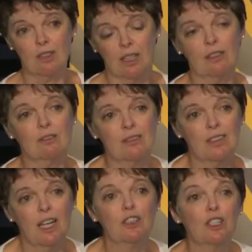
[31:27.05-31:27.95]
a,
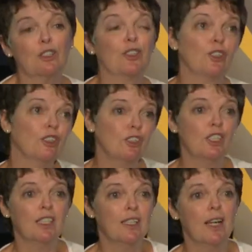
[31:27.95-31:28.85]
a little girl
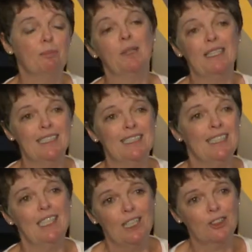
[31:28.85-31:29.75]
looking up at the
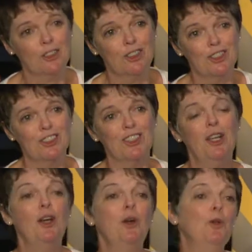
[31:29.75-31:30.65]
teenage girls
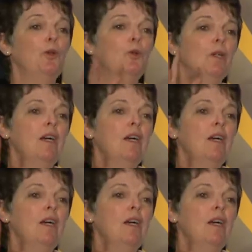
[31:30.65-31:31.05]
who